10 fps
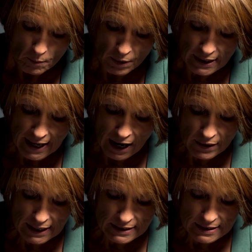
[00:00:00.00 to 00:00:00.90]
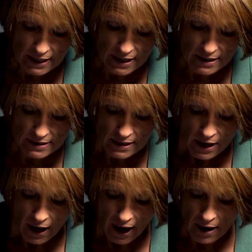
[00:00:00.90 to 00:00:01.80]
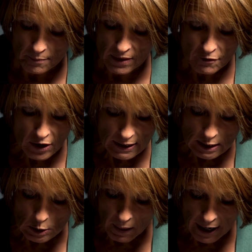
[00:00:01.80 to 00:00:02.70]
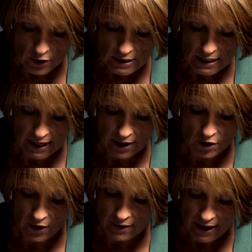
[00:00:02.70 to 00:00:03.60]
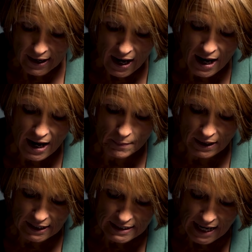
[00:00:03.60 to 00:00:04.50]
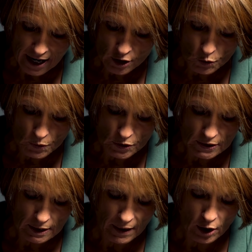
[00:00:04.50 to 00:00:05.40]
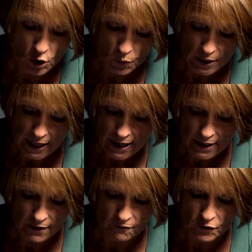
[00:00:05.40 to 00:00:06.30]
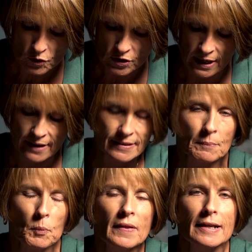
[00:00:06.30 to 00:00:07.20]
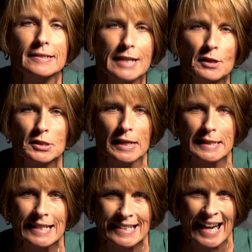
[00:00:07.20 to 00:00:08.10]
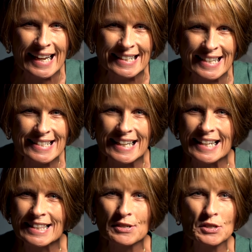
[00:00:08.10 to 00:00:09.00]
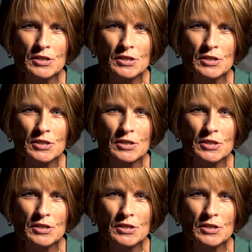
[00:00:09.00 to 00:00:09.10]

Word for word: but now he says um, they've conspired together and they come and attack Jerusalem and create confusion. I think, boy, that sounds like today, doesn't it? There's